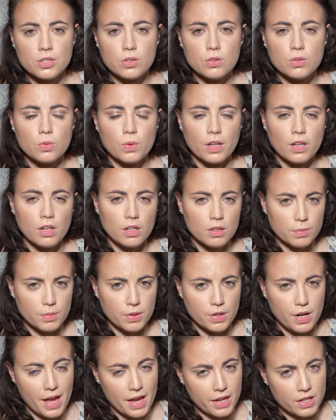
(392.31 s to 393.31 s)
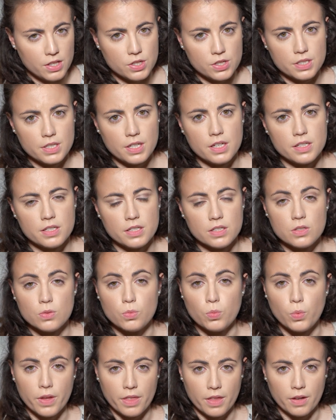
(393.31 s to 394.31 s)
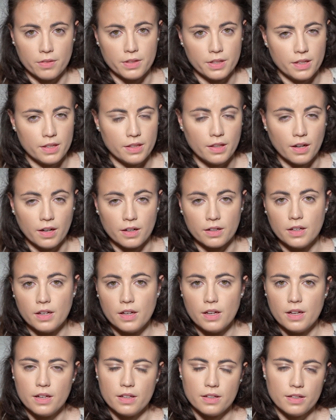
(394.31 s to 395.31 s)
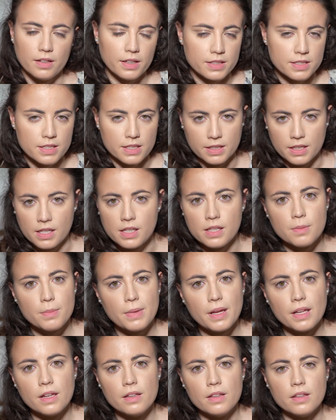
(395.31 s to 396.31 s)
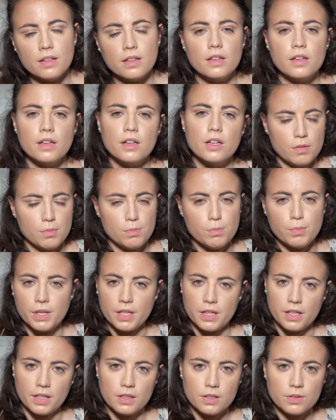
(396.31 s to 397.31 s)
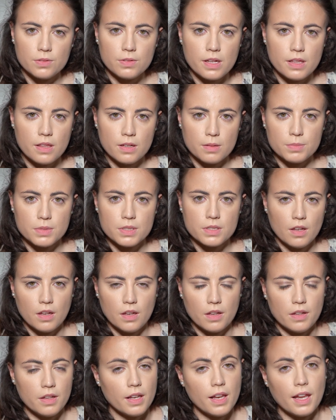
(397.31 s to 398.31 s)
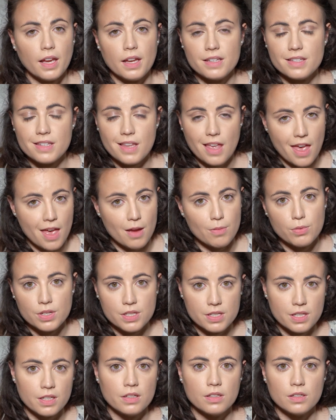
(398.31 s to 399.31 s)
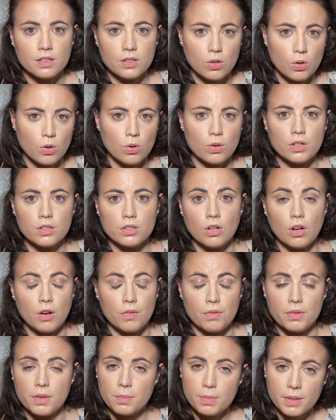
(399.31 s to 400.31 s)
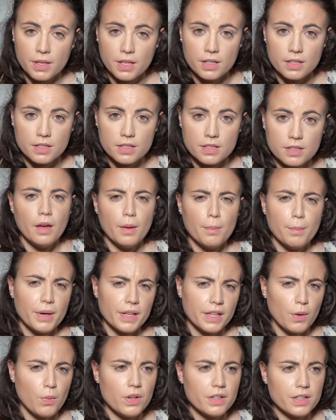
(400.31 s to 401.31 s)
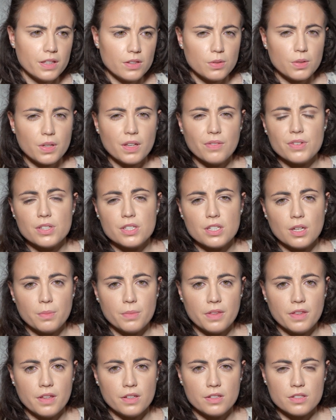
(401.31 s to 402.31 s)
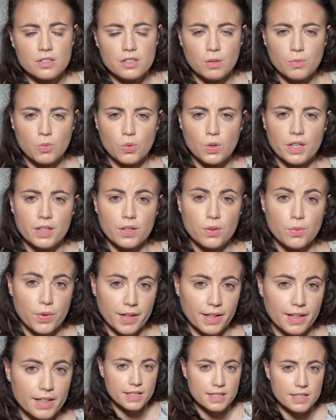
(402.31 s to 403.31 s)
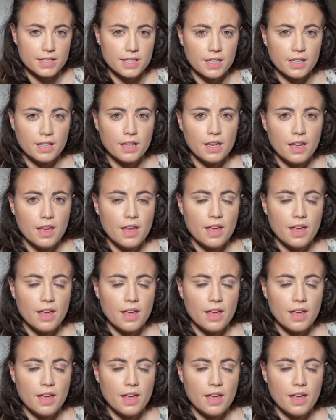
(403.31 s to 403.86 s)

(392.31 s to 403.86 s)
you could do a lot more exercises without the guitar, like singing the melody, beating the rhythms, analyze every single chord of the piece. But I wanted to give you something somewhat realistic